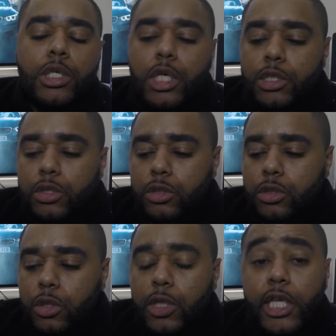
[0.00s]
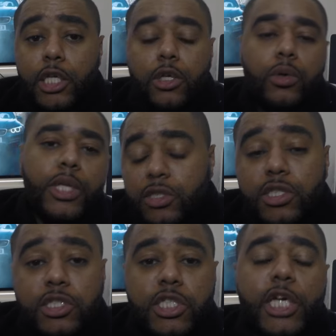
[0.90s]
and just, you know, let you know that
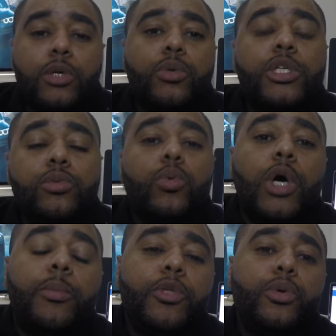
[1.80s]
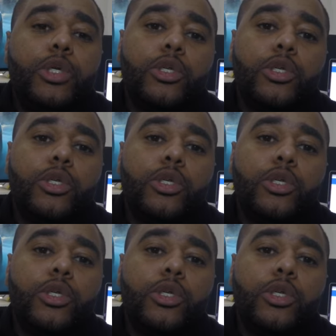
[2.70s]
this channel is what I'm doing.